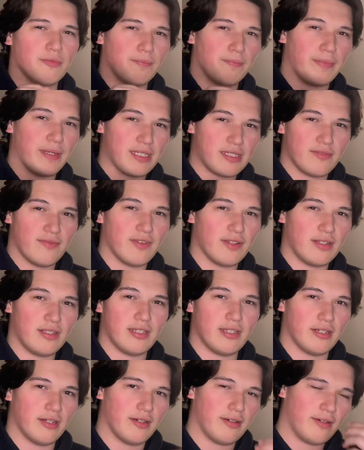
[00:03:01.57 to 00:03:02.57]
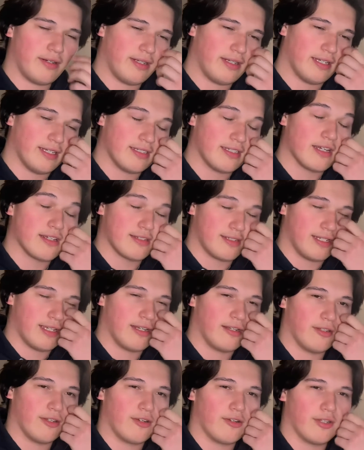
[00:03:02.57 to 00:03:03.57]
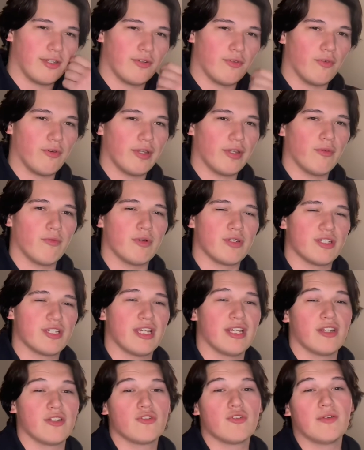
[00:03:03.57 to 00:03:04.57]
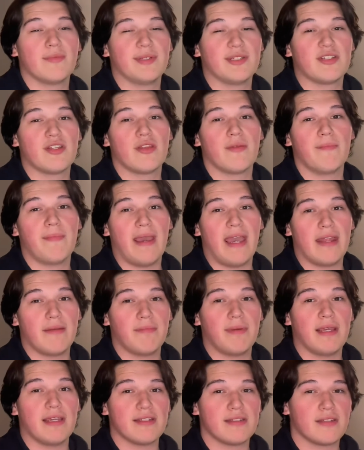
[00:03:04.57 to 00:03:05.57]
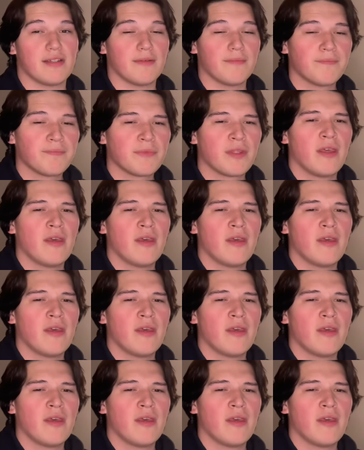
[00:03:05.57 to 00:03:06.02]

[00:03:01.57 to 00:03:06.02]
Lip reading: bits of it here, and it does get a little annoying, which can attribute to the bad pacing,